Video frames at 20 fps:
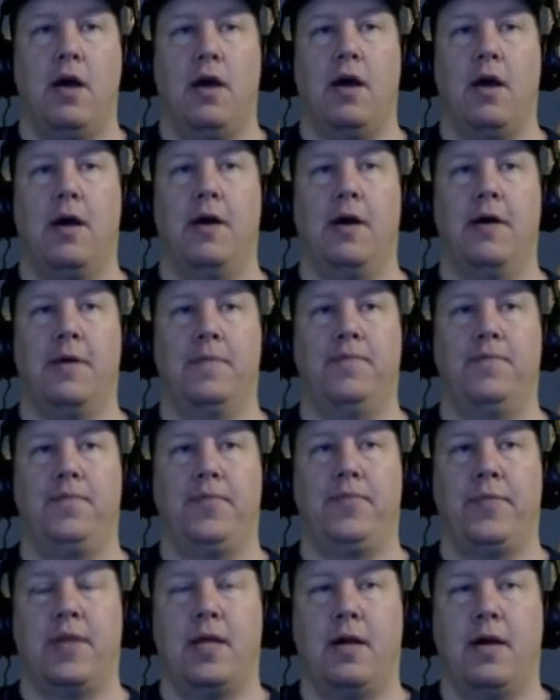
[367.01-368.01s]

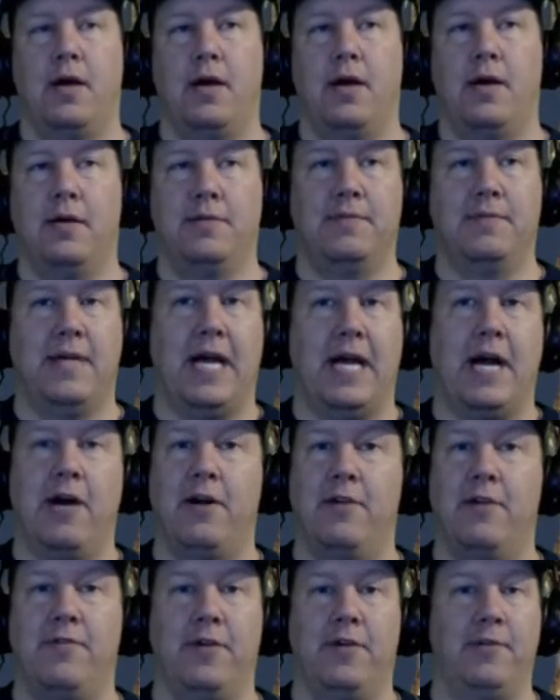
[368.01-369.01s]
Um, uh,
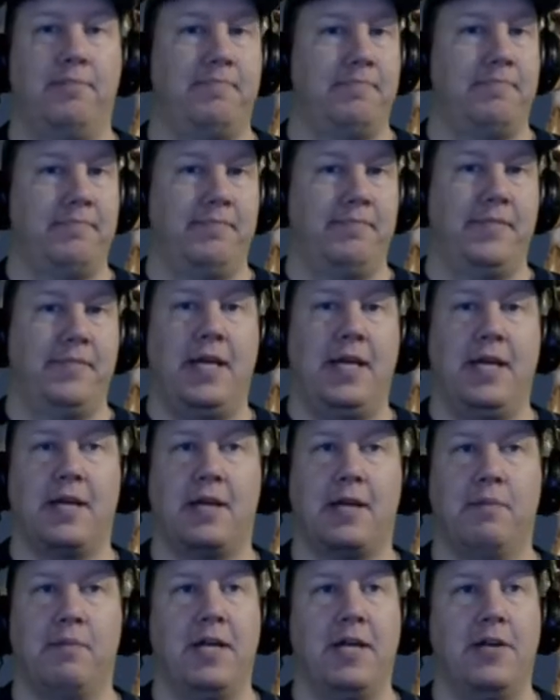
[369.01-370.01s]
however,
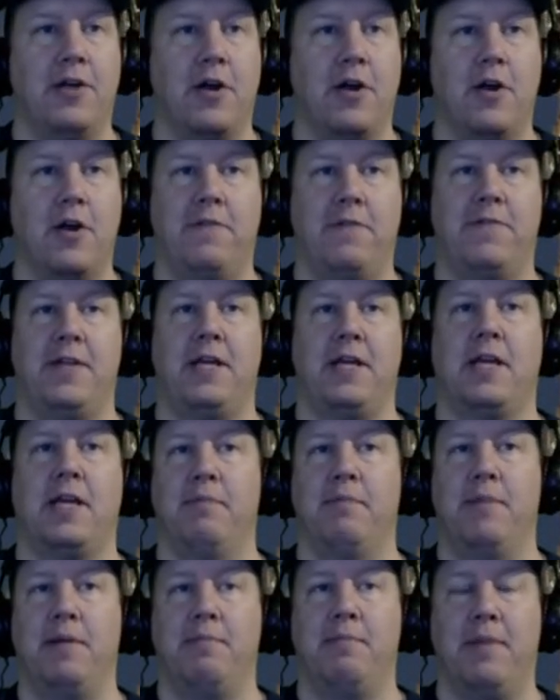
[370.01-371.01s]
it can be nerfed, it
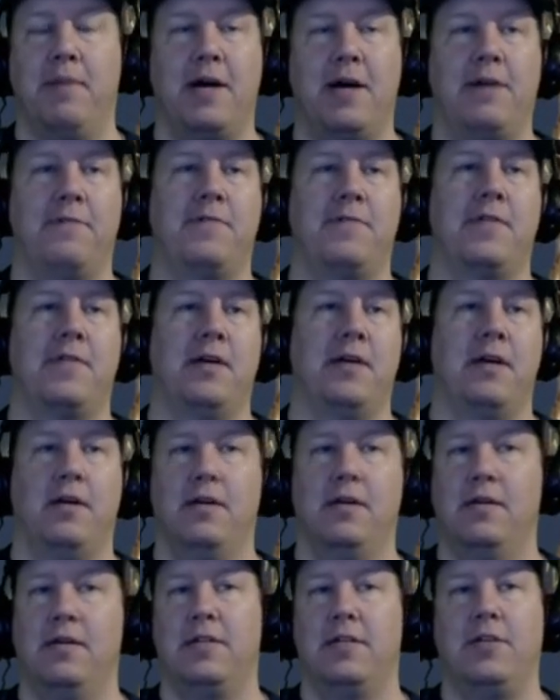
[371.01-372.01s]
can be buffed.
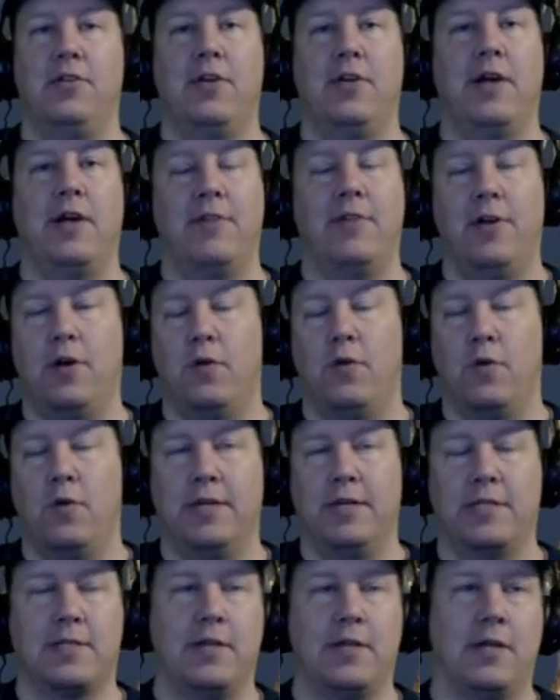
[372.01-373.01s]
Uh, you never know
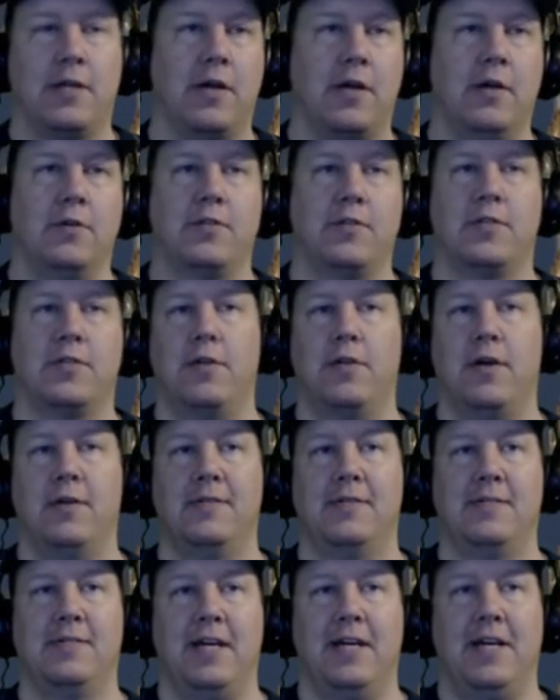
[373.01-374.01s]
where it's going to go, so
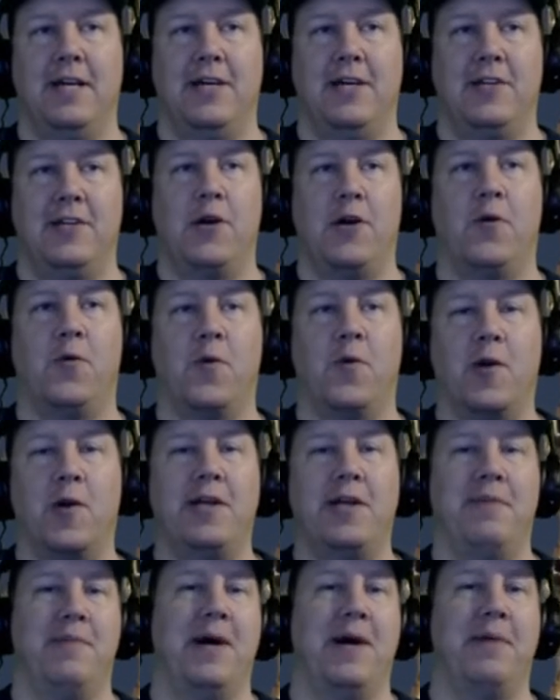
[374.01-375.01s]
don't don't
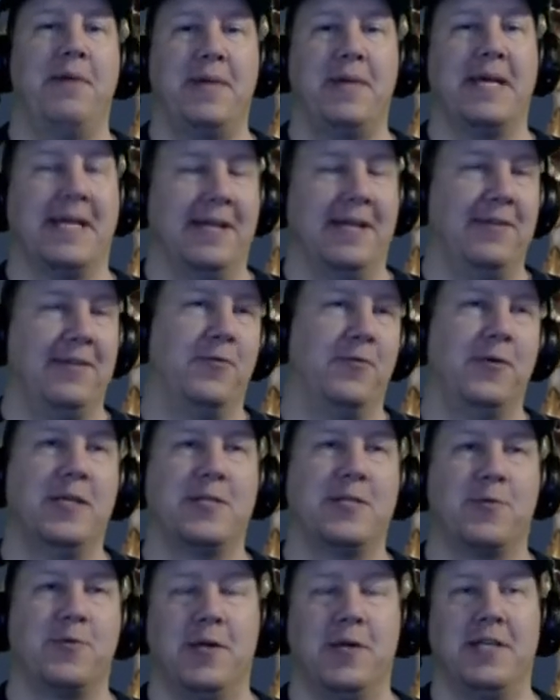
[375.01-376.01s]
worry about picking
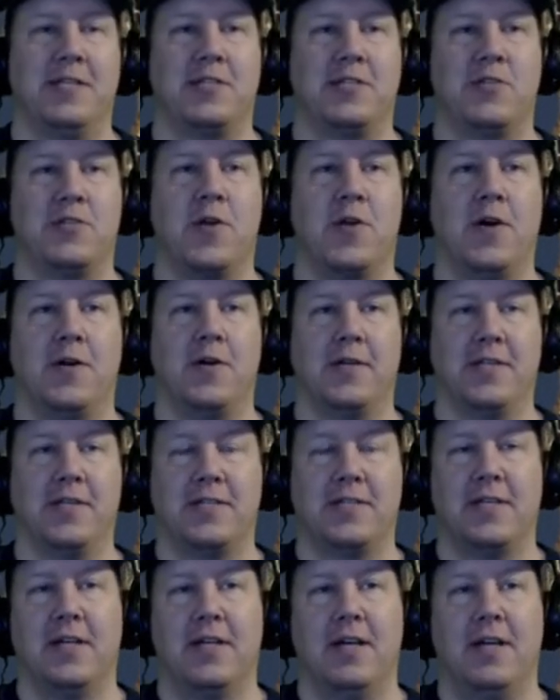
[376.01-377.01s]
which one is
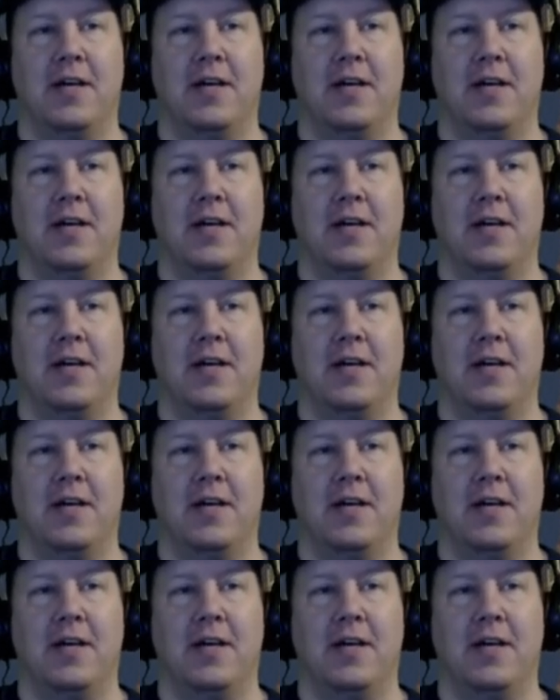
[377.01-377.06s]
strongest.